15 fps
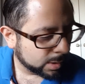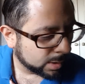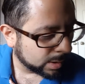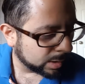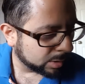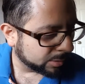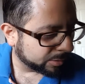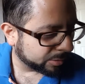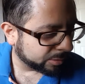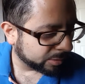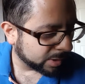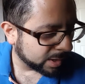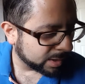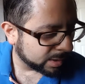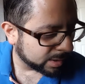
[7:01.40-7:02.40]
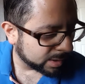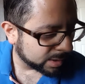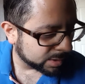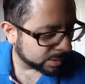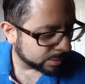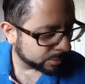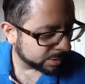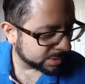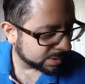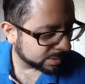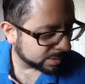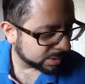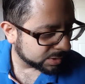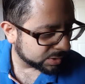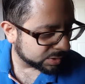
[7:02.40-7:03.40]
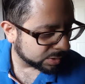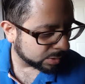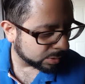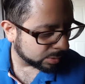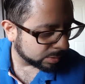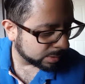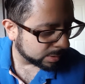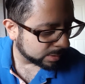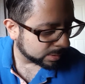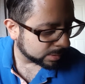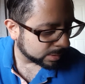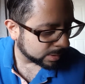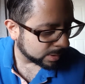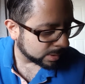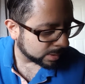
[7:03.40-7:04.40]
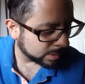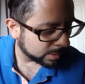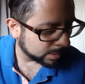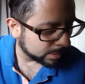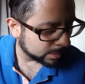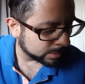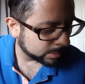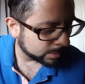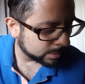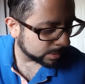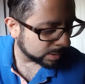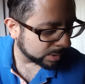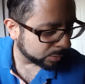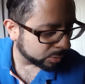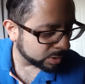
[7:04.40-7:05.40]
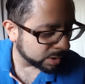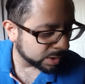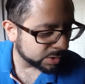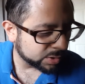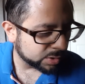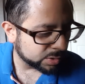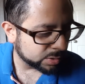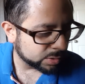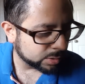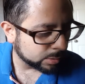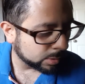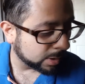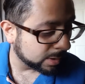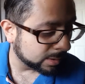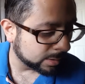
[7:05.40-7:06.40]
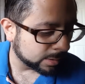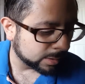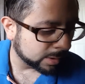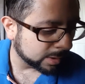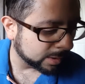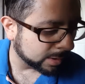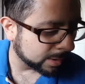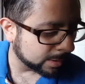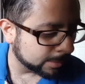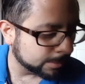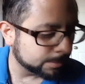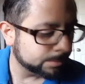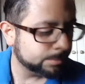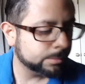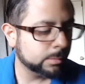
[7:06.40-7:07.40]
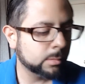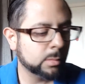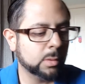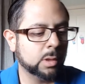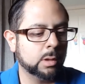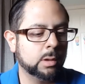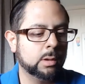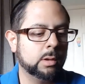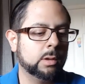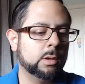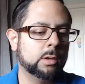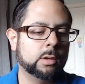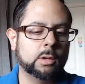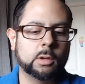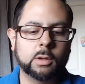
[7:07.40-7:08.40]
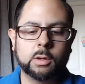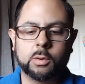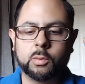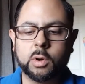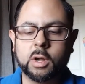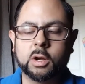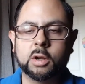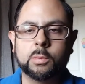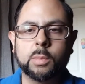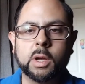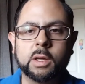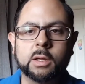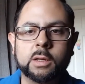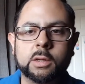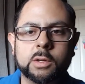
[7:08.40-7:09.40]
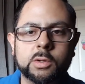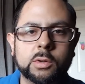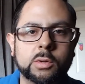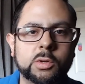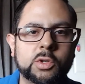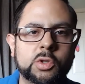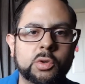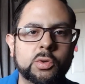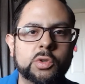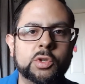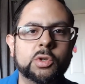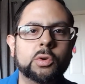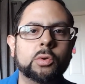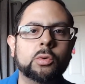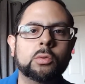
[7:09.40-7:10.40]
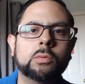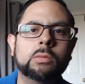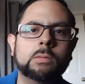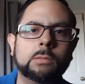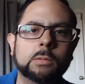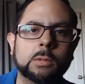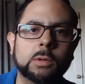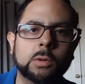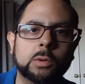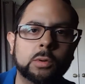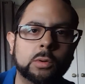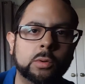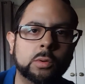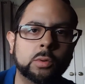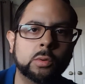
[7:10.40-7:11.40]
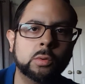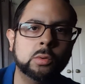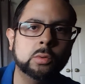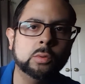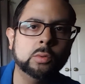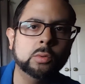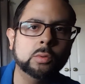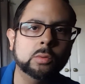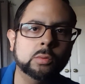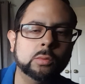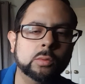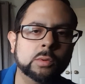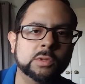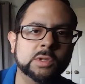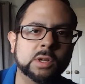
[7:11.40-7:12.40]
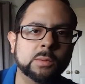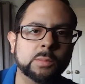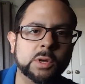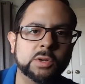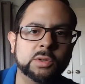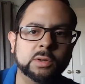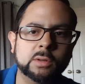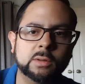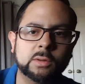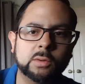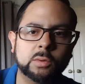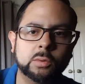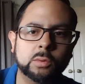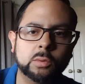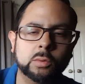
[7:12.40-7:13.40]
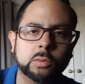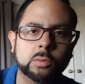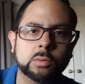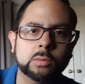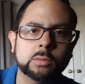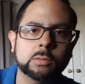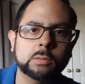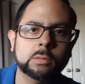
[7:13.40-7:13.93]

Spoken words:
I know Fred recently showed a reissue or a record by Shu Shu, who was commissioned to